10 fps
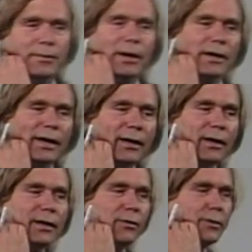I'd like a
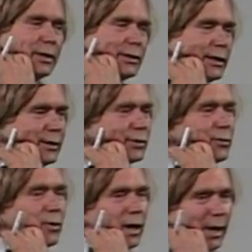little reason as to
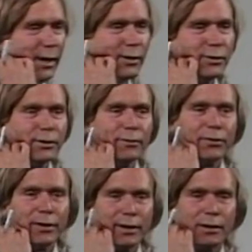why you
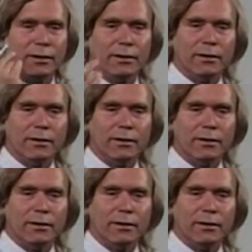don't think